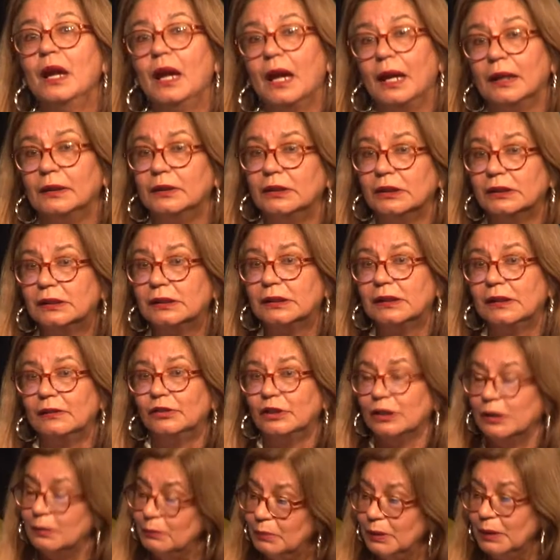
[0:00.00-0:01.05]
and just
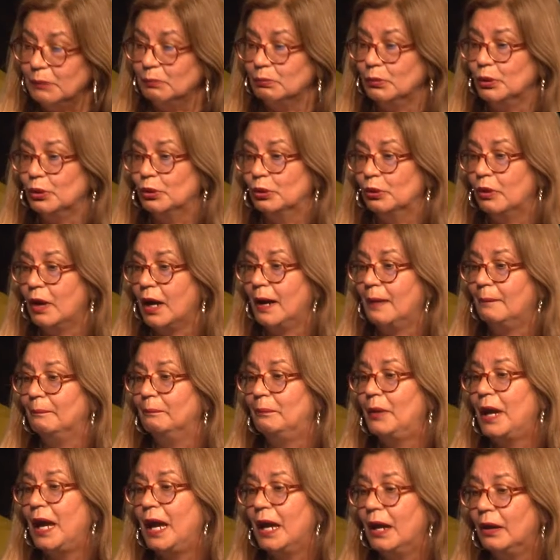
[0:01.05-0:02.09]
gives it a bit more
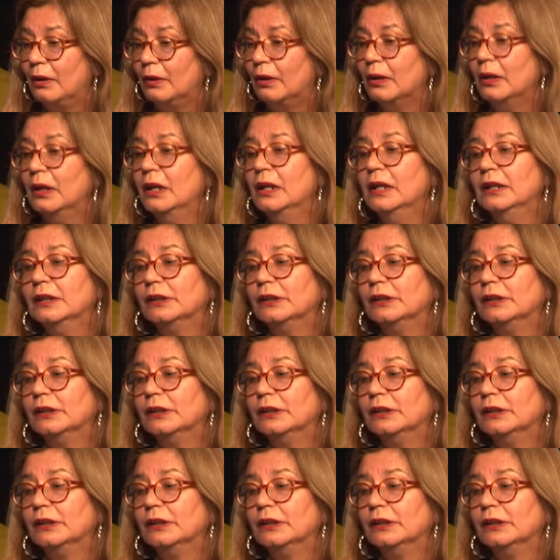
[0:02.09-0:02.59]
power.